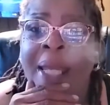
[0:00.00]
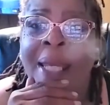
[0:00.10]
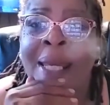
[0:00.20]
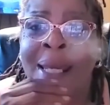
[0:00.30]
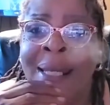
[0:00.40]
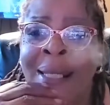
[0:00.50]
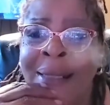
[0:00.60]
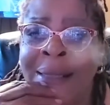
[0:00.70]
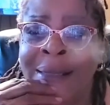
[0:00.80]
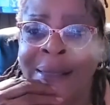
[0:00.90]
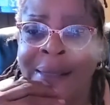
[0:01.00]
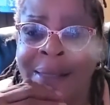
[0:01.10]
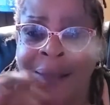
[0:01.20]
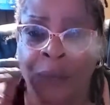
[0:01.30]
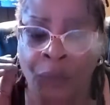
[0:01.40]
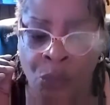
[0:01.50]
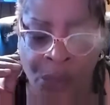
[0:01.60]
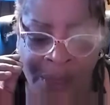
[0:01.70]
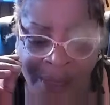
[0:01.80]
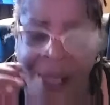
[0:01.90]
take away any
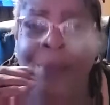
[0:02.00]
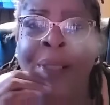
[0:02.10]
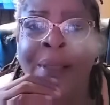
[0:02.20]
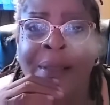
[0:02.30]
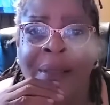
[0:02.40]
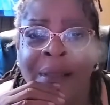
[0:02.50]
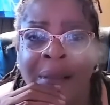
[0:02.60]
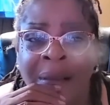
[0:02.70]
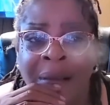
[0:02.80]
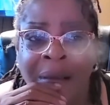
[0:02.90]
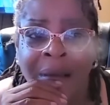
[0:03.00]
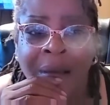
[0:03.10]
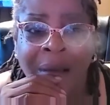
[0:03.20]
resemblance